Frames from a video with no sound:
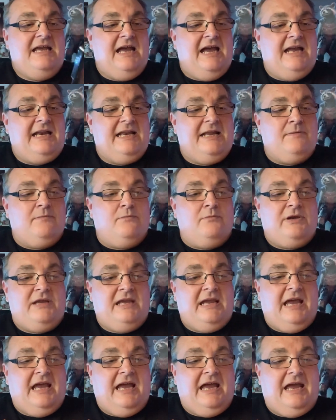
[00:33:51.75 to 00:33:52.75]
And then
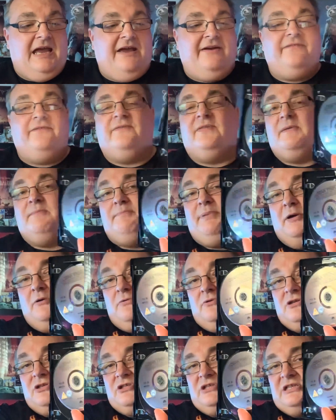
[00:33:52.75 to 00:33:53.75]
we have the
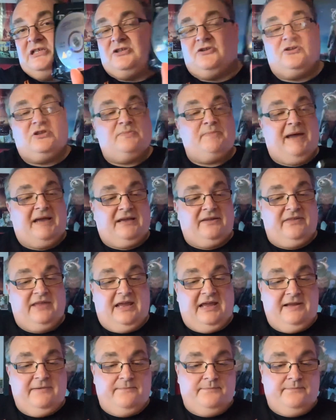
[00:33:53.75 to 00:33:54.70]
bonus disc at the back there.